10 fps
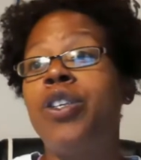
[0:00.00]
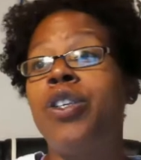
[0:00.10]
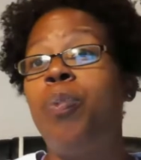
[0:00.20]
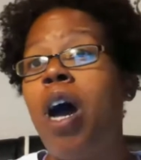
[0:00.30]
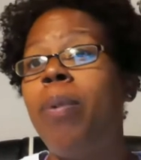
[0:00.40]

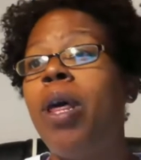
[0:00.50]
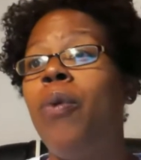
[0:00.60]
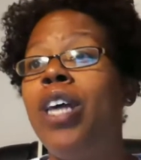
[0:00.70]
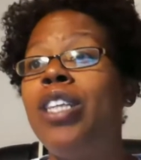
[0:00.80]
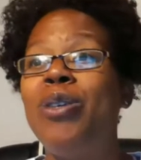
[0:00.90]
you probably
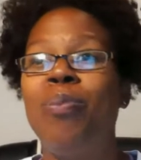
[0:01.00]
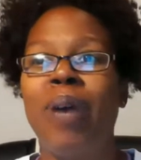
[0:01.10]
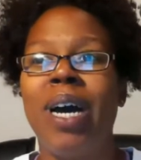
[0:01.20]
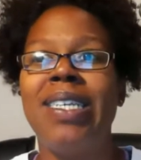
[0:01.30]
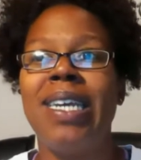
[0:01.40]
want to
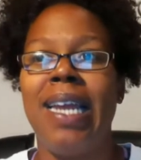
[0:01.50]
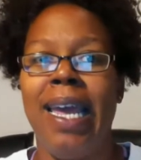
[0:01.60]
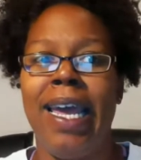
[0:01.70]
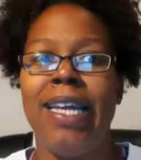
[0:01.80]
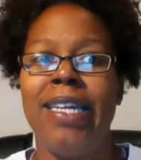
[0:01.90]
budget
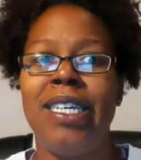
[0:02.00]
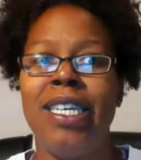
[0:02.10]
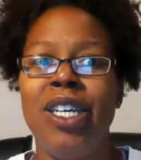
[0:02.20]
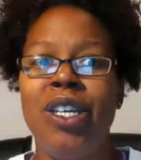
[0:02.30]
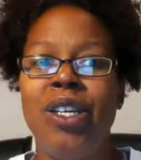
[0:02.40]
in
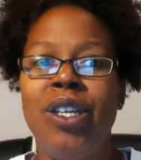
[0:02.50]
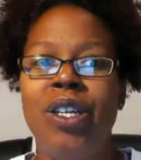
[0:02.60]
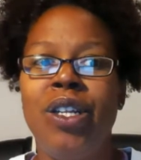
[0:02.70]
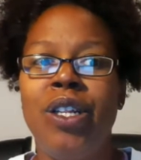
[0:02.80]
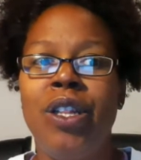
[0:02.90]

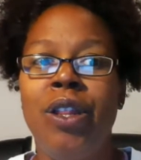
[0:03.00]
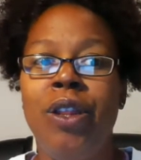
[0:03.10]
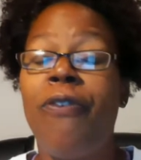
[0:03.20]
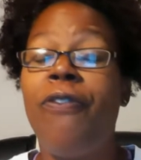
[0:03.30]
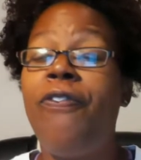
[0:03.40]

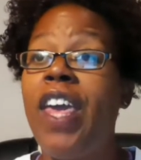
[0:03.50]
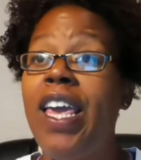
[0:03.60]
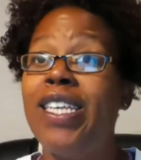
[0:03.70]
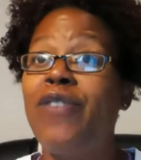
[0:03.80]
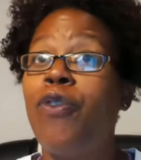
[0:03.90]
your
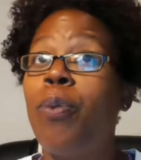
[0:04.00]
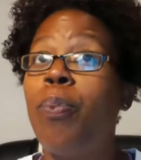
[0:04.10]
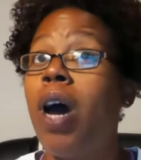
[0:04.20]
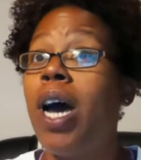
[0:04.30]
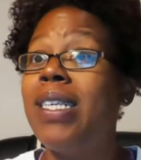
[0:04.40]
fees for
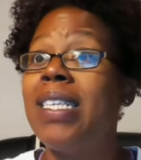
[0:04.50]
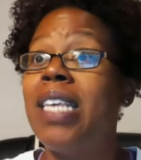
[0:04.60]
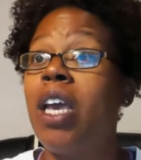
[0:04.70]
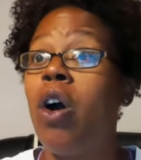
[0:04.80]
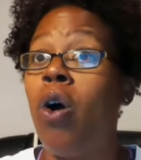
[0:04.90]

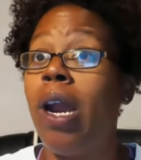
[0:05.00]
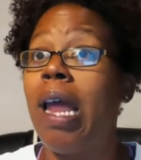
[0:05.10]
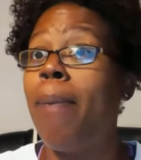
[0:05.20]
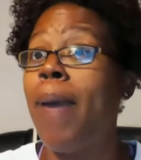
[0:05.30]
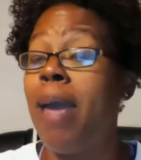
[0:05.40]
processing
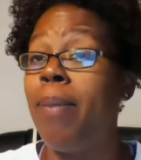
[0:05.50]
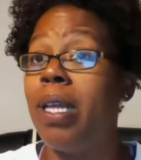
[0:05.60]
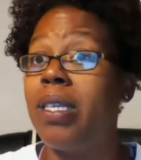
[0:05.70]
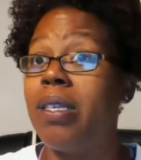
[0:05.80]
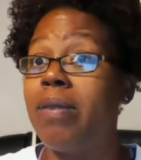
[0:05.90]
online
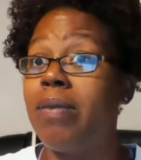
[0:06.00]
payments.